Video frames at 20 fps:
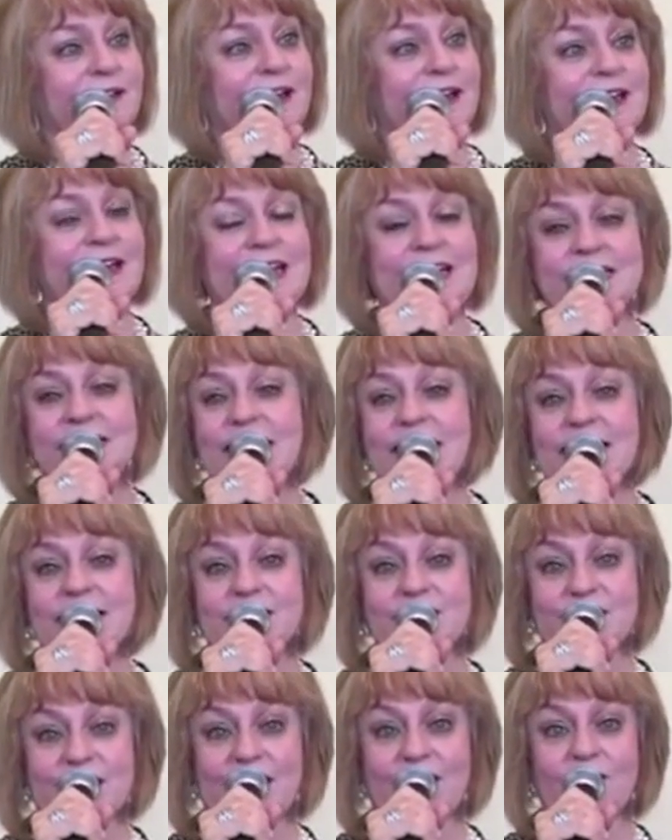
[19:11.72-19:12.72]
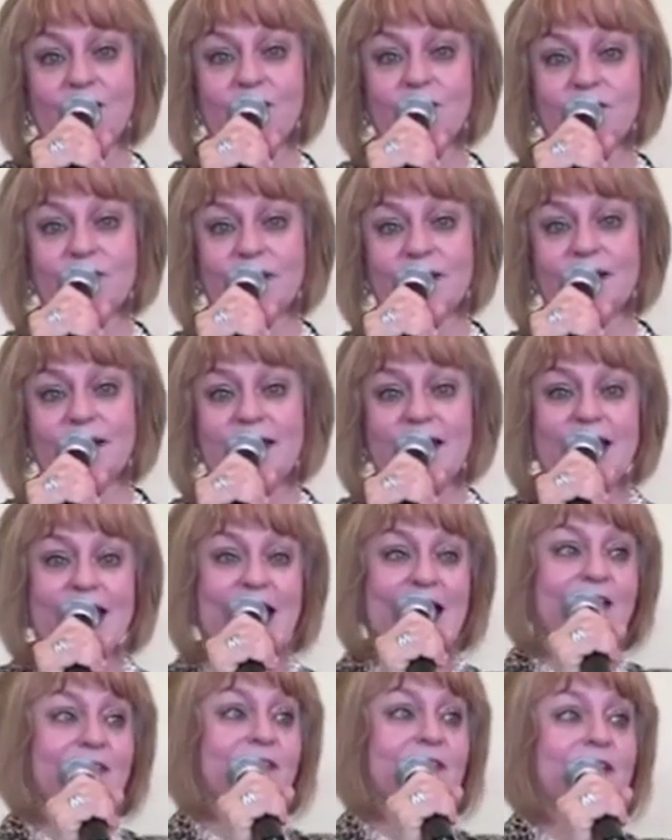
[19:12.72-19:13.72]
and he takes care of it,
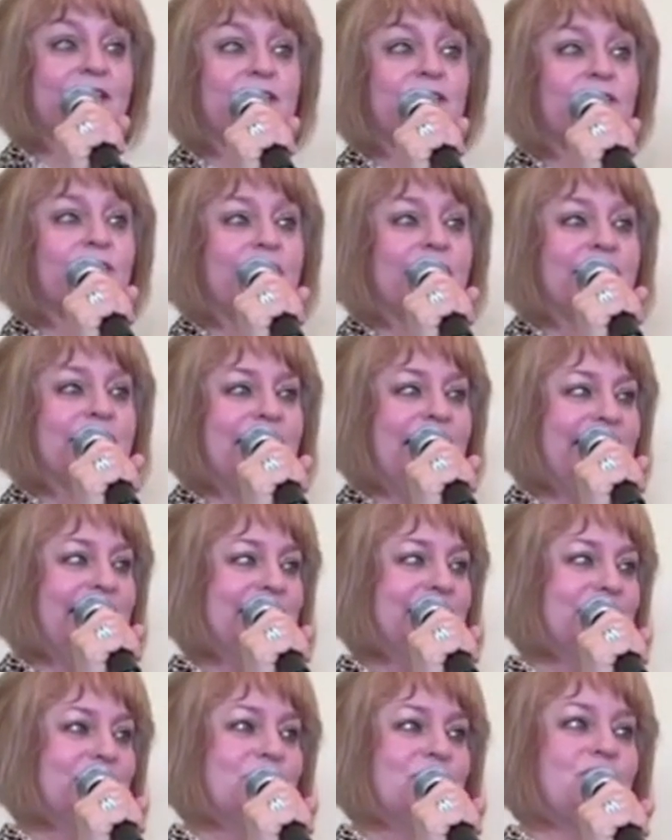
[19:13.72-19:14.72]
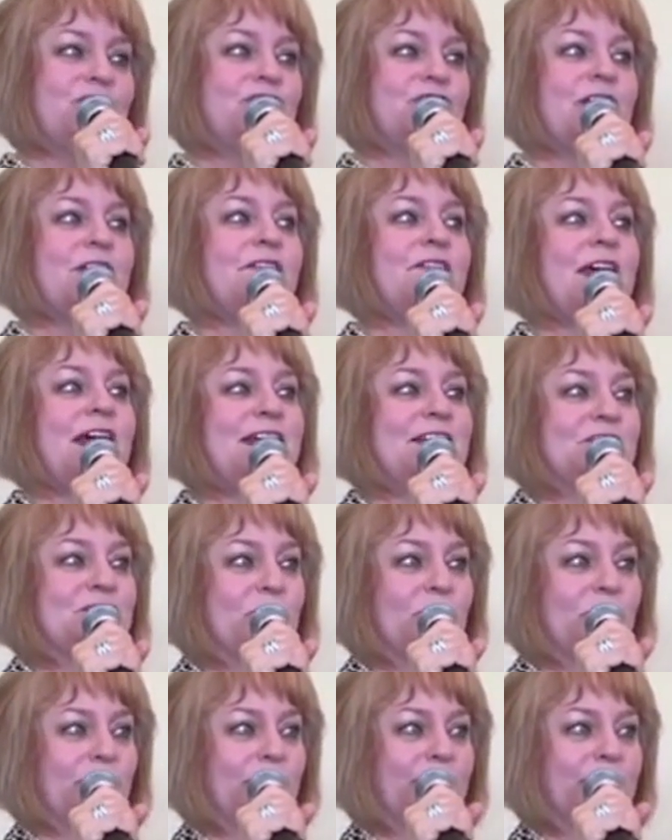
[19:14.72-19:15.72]
and then you can like shut that
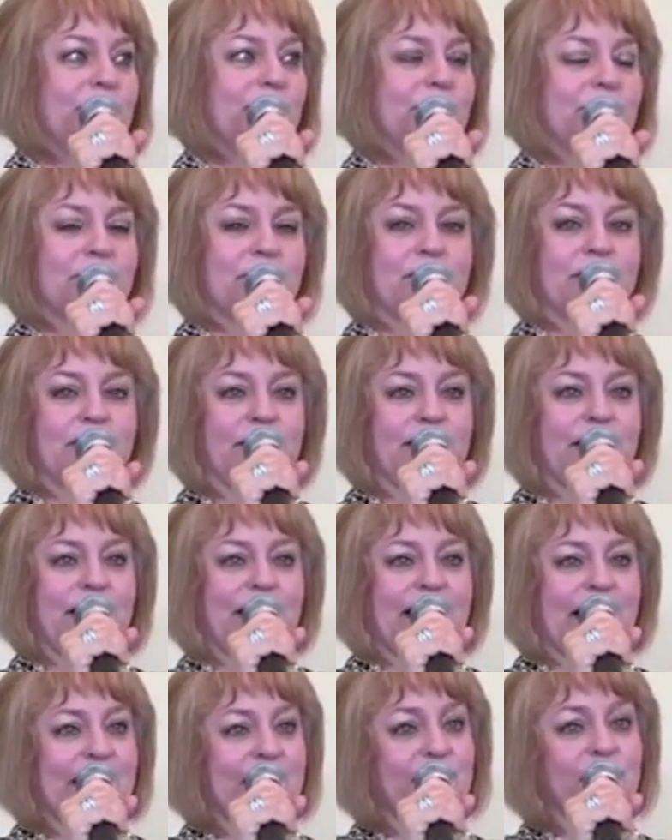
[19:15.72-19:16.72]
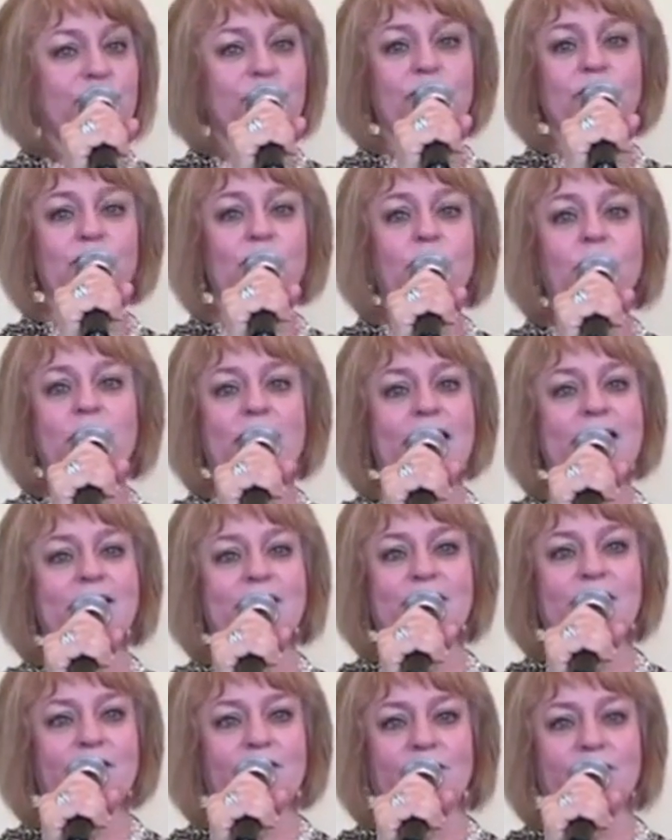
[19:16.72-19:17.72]
door, and you don't go
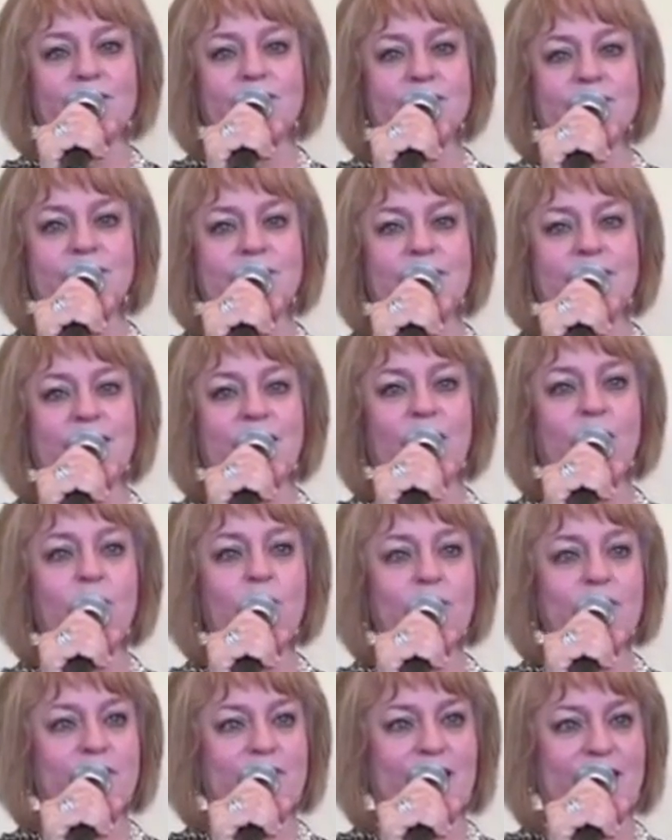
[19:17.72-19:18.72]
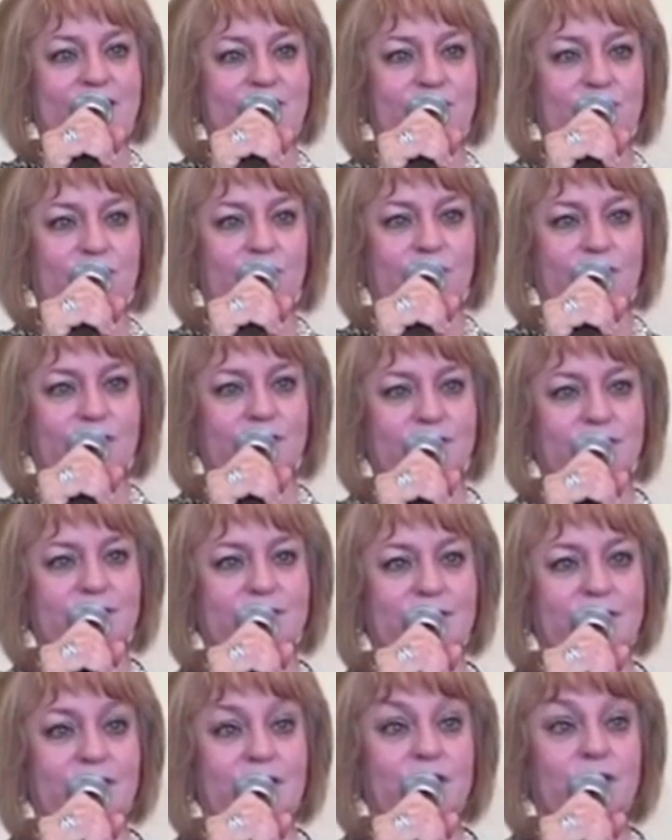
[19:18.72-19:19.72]
back there and open that door.
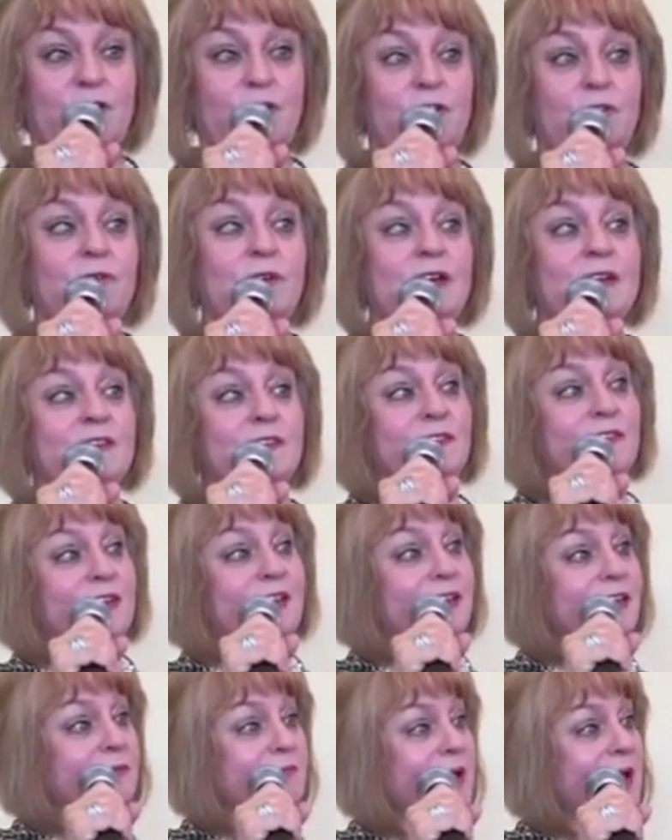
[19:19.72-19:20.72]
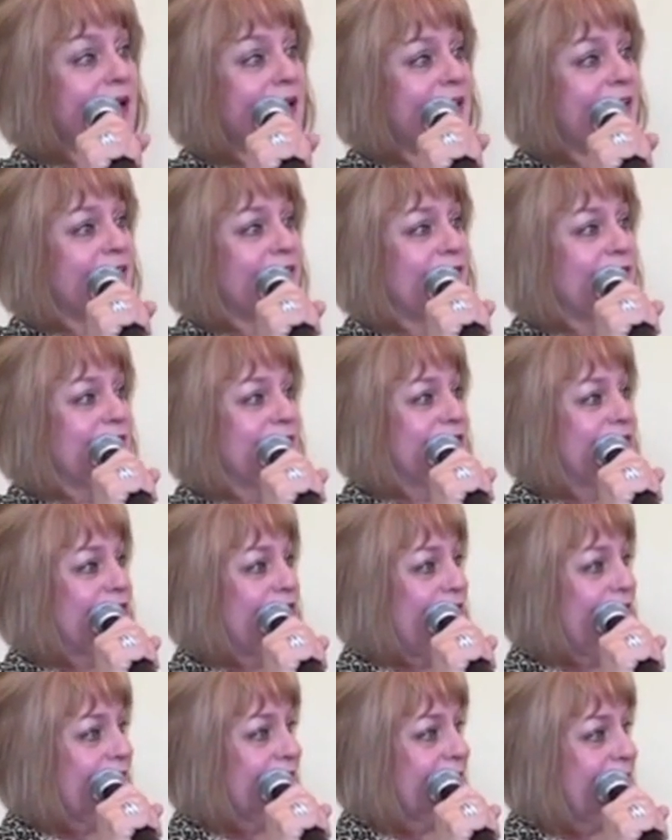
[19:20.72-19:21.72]
You can think about it, you can
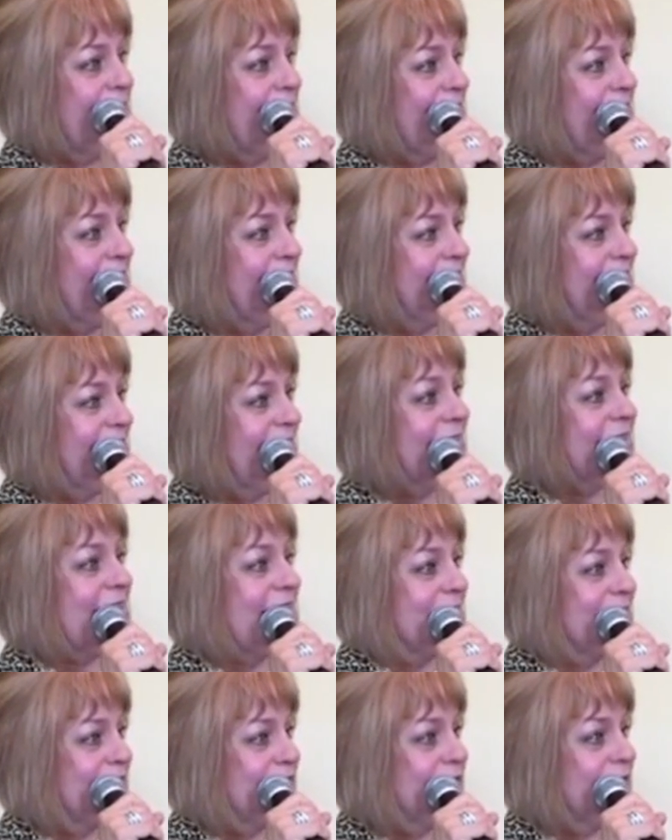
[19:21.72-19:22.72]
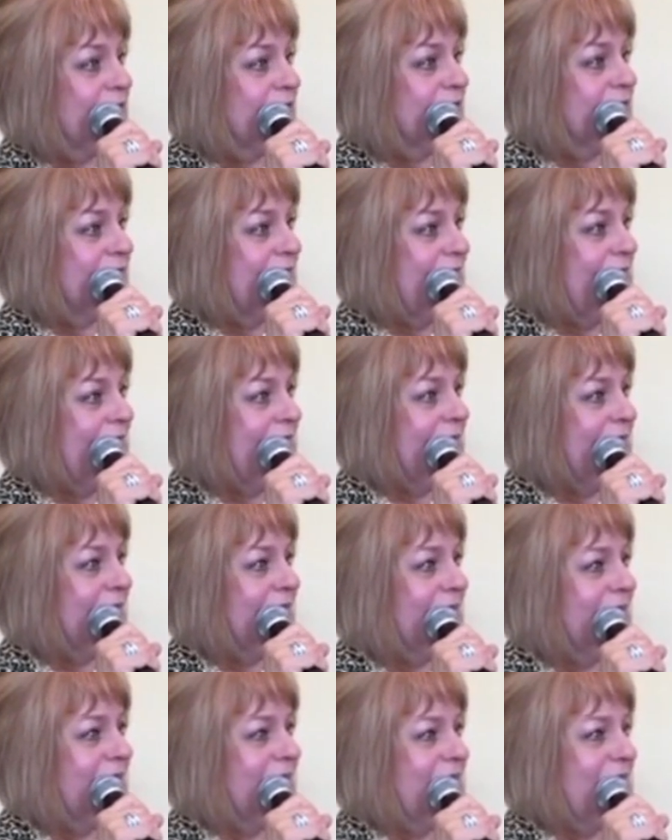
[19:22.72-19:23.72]
talk about it like I'm doing
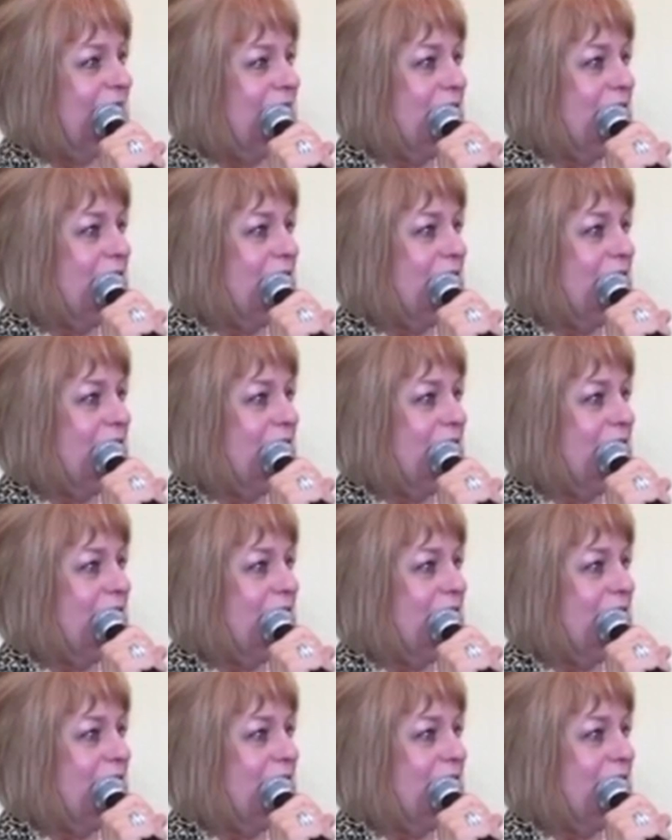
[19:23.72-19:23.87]
today,